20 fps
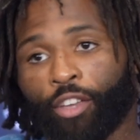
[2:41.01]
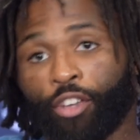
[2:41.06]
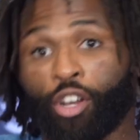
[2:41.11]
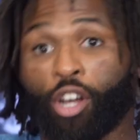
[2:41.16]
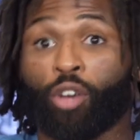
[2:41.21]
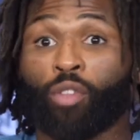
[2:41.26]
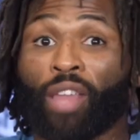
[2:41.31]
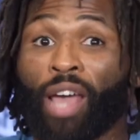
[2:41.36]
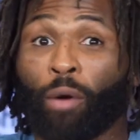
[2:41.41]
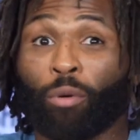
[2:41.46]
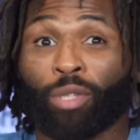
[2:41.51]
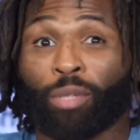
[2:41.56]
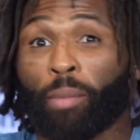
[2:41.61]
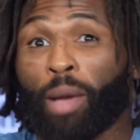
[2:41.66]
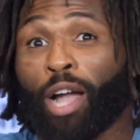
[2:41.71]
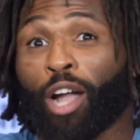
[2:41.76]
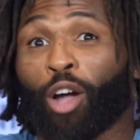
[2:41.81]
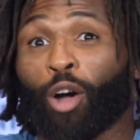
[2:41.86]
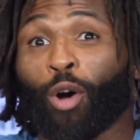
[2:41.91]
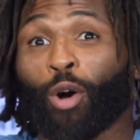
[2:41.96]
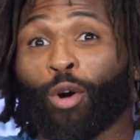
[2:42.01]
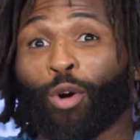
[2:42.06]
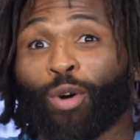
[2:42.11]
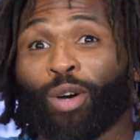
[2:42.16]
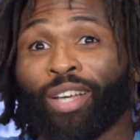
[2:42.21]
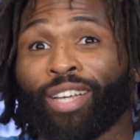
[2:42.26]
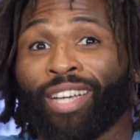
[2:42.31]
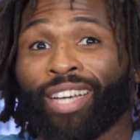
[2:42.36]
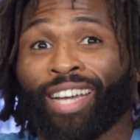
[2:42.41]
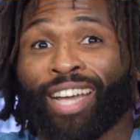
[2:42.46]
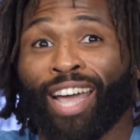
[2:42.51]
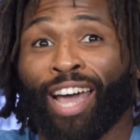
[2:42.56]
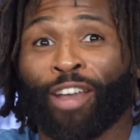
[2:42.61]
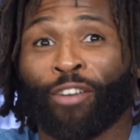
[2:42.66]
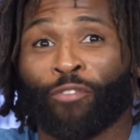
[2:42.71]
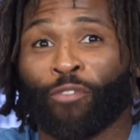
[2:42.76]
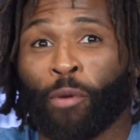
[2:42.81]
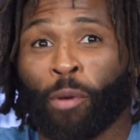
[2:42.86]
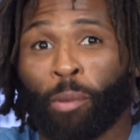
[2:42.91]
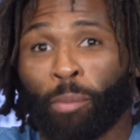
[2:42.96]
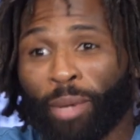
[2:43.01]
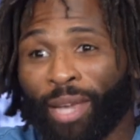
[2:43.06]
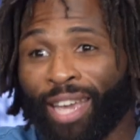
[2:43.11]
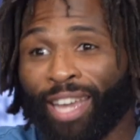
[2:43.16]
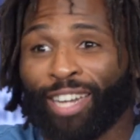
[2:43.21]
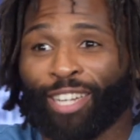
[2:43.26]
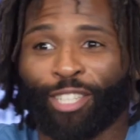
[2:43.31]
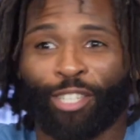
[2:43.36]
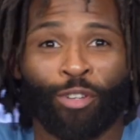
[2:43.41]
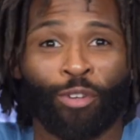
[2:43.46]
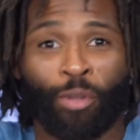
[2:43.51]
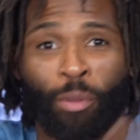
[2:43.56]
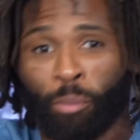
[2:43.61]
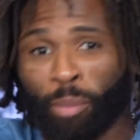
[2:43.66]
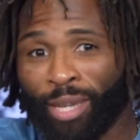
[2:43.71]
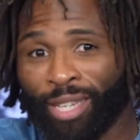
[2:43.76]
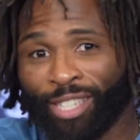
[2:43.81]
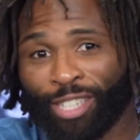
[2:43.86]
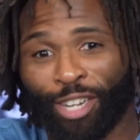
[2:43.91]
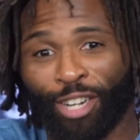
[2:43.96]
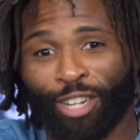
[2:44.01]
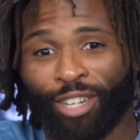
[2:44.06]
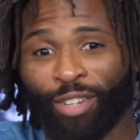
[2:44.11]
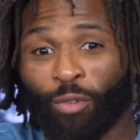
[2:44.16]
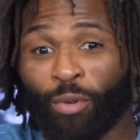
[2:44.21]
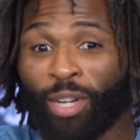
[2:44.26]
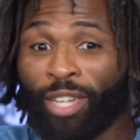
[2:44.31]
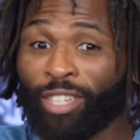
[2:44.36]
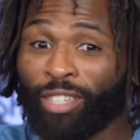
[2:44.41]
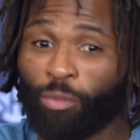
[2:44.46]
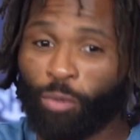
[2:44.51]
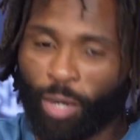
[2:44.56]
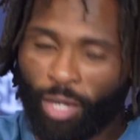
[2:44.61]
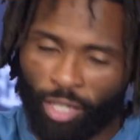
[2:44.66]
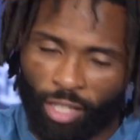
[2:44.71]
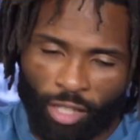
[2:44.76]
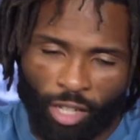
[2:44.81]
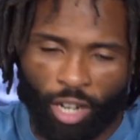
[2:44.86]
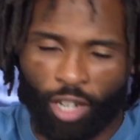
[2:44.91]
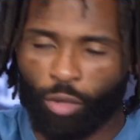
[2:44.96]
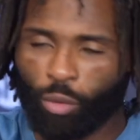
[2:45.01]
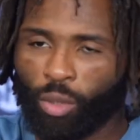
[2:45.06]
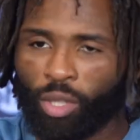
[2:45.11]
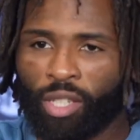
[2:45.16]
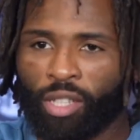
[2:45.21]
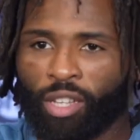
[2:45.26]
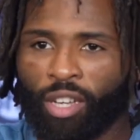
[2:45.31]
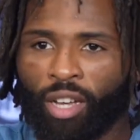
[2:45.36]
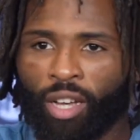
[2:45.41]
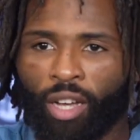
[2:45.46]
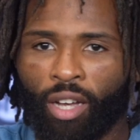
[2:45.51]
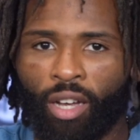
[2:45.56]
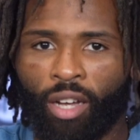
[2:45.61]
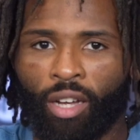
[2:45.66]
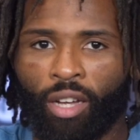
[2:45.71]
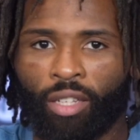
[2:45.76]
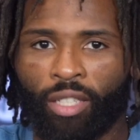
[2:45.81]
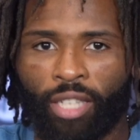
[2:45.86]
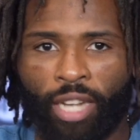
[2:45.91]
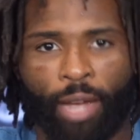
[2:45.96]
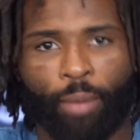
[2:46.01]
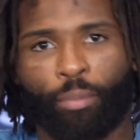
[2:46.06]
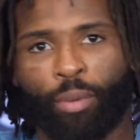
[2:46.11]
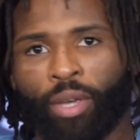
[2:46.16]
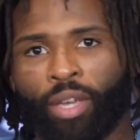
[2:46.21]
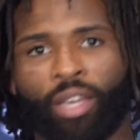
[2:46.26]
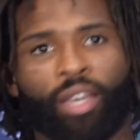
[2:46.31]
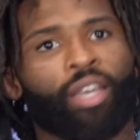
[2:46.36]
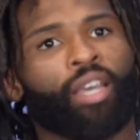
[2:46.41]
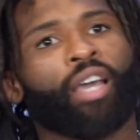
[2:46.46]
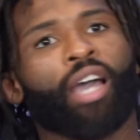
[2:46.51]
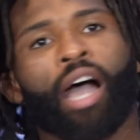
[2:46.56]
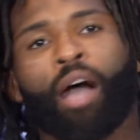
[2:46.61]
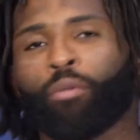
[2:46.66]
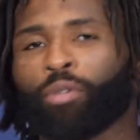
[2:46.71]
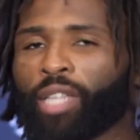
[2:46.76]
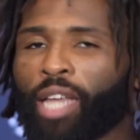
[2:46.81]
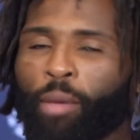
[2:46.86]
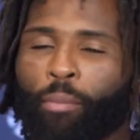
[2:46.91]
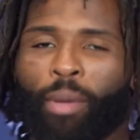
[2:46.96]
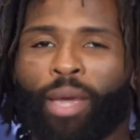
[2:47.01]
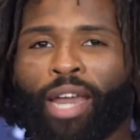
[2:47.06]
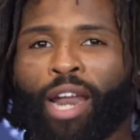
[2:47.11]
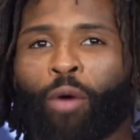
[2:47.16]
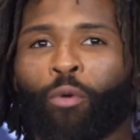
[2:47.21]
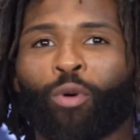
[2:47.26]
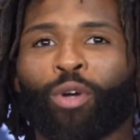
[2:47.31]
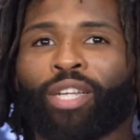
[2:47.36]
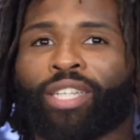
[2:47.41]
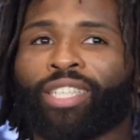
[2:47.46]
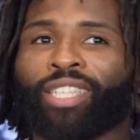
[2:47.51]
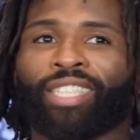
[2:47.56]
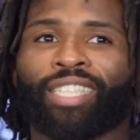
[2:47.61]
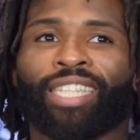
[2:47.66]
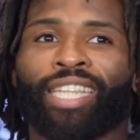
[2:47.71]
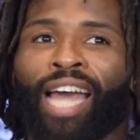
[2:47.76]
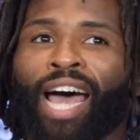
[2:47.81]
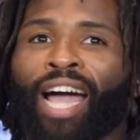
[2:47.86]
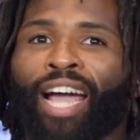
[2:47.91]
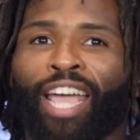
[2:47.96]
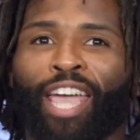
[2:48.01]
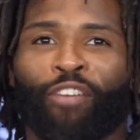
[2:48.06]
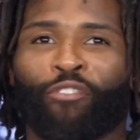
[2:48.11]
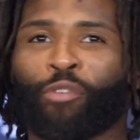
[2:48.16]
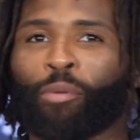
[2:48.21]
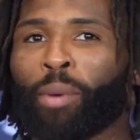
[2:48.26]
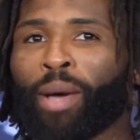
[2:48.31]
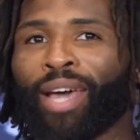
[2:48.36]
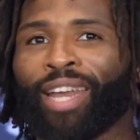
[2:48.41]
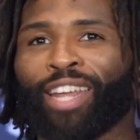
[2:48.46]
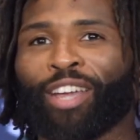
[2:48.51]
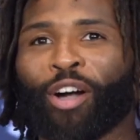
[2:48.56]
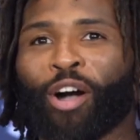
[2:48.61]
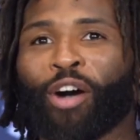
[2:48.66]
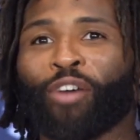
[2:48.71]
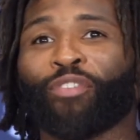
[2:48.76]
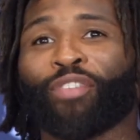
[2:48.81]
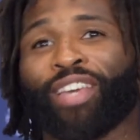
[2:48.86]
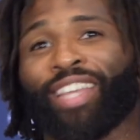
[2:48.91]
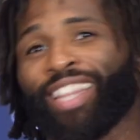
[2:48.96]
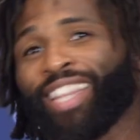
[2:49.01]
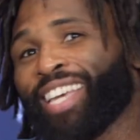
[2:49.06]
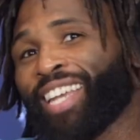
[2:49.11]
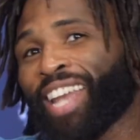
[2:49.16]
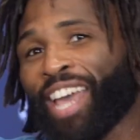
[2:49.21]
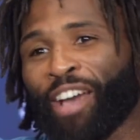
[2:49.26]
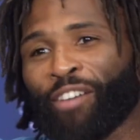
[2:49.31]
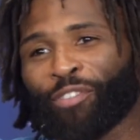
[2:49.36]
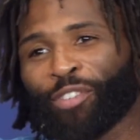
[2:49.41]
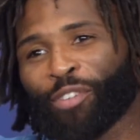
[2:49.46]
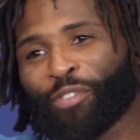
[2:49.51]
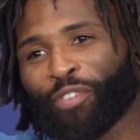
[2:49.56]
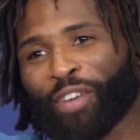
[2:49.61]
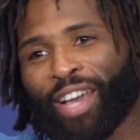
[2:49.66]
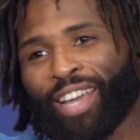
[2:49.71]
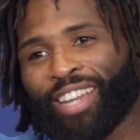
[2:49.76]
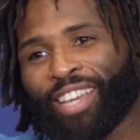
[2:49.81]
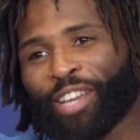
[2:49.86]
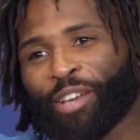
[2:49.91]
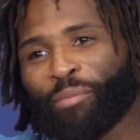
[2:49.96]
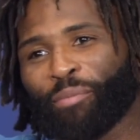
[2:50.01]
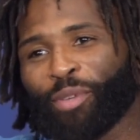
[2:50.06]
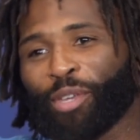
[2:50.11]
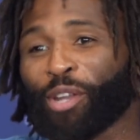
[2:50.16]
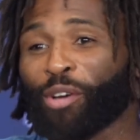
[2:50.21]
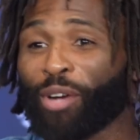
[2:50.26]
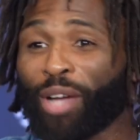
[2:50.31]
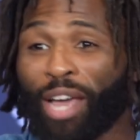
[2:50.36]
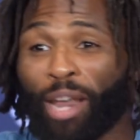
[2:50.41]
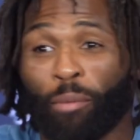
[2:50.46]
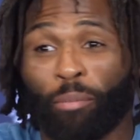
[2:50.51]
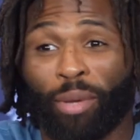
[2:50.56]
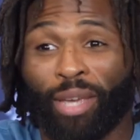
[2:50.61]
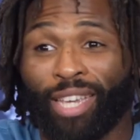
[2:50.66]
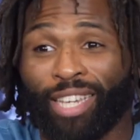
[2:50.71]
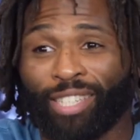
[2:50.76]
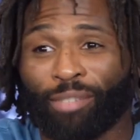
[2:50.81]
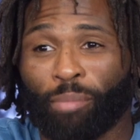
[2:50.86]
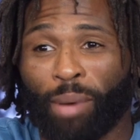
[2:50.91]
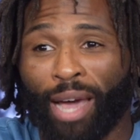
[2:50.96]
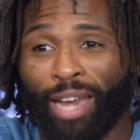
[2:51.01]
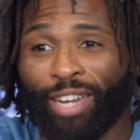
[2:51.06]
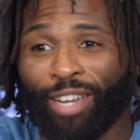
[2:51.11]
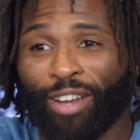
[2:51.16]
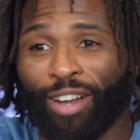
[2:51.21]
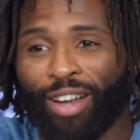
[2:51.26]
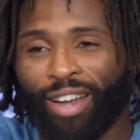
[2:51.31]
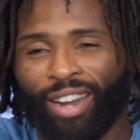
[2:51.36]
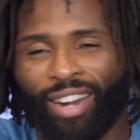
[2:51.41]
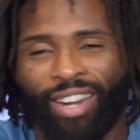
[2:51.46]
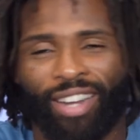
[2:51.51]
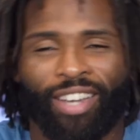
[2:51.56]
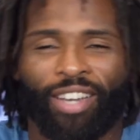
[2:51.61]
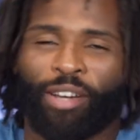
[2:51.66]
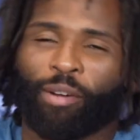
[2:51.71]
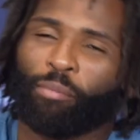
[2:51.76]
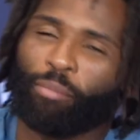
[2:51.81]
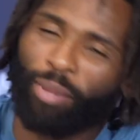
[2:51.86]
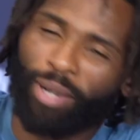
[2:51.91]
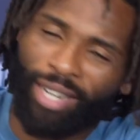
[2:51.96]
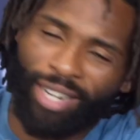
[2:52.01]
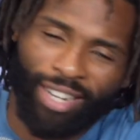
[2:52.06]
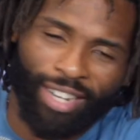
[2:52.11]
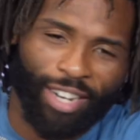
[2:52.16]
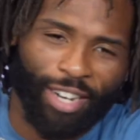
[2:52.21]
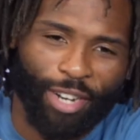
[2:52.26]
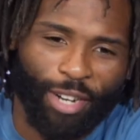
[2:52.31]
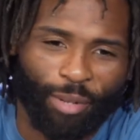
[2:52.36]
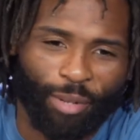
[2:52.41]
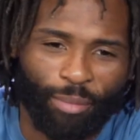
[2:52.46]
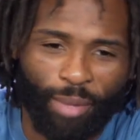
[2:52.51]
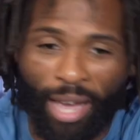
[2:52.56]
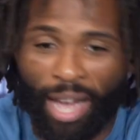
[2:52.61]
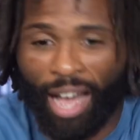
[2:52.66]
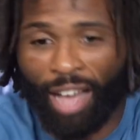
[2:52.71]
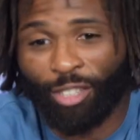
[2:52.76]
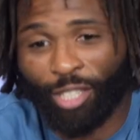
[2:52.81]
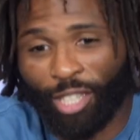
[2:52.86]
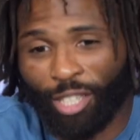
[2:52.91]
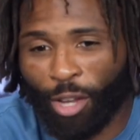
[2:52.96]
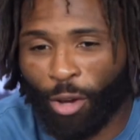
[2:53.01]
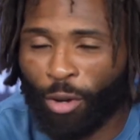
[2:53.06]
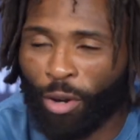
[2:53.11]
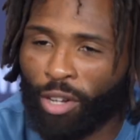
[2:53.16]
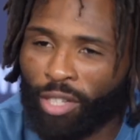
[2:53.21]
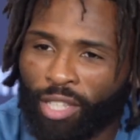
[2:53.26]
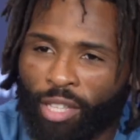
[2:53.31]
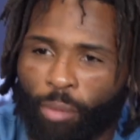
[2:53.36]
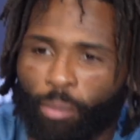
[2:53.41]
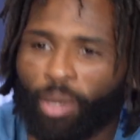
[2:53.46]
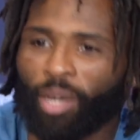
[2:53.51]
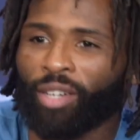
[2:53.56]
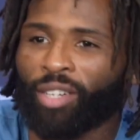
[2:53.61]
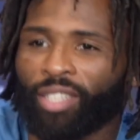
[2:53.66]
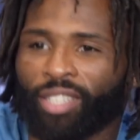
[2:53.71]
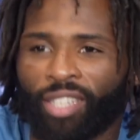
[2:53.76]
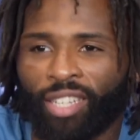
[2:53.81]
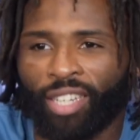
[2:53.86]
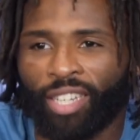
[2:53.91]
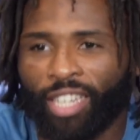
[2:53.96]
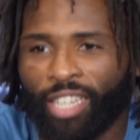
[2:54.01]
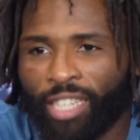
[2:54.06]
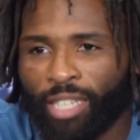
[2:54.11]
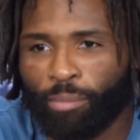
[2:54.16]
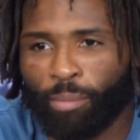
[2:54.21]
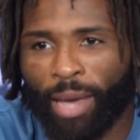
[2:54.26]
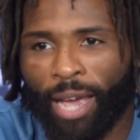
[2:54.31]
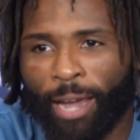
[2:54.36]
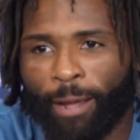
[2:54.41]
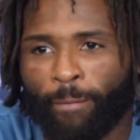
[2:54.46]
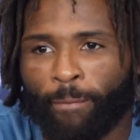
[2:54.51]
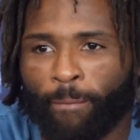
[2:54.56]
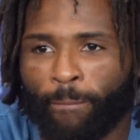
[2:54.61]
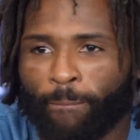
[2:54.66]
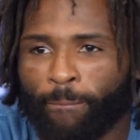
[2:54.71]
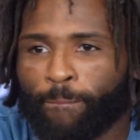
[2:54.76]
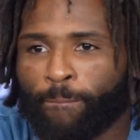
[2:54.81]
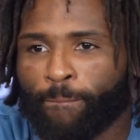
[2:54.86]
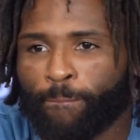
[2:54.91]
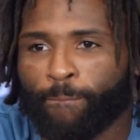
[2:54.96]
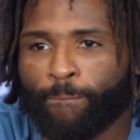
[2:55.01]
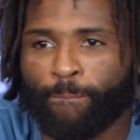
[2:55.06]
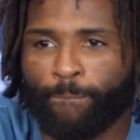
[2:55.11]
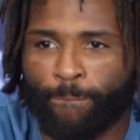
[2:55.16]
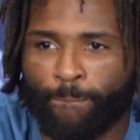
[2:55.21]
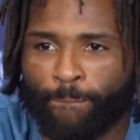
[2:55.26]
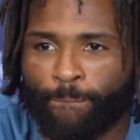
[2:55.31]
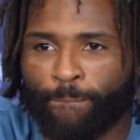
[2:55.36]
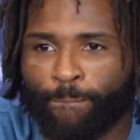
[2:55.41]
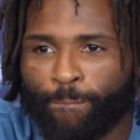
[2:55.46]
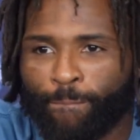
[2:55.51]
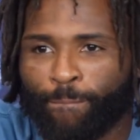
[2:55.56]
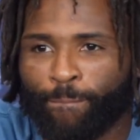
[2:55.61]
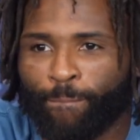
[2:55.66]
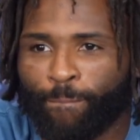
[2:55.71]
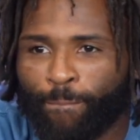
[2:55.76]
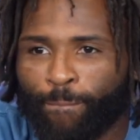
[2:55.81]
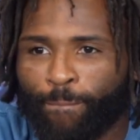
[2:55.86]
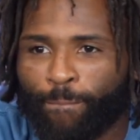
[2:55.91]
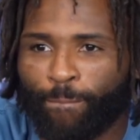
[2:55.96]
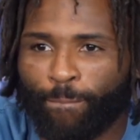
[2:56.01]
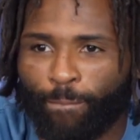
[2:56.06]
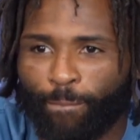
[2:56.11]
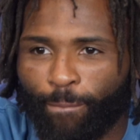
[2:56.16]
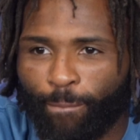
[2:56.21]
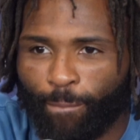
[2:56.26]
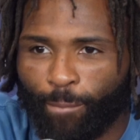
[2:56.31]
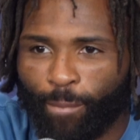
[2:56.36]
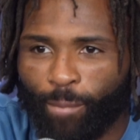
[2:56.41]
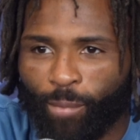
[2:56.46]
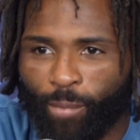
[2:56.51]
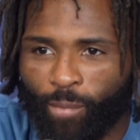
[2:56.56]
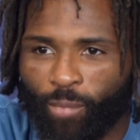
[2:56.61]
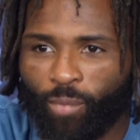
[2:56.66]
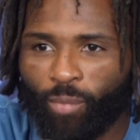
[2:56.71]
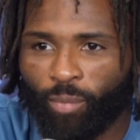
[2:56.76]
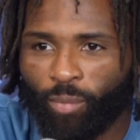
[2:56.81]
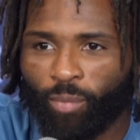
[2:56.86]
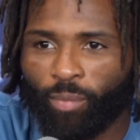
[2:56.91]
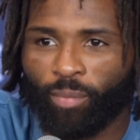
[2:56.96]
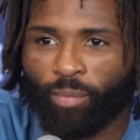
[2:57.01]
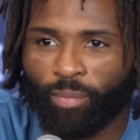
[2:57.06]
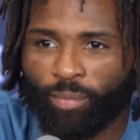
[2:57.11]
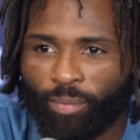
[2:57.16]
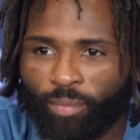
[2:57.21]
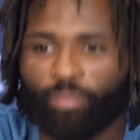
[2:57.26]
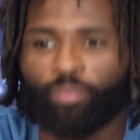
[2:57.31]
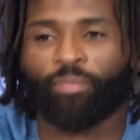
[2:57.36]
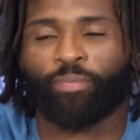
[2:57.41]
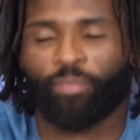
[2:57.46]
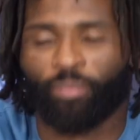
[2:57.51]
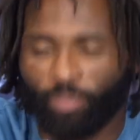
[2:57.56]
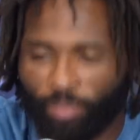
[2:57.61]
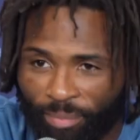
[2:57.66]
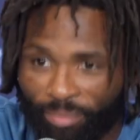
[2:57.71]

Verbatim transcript: You know, that was my goal kind of from the beginning too, to be Serge. When Serge was the champion, I was like, man, I want to just knock everybody off and then have to fight him, you know, kind of be his bodyguard. But yeah, I'll just hold on to the belt until he gets back. Yeah, now it's literally that. You could have the opportunity to knock off everyone.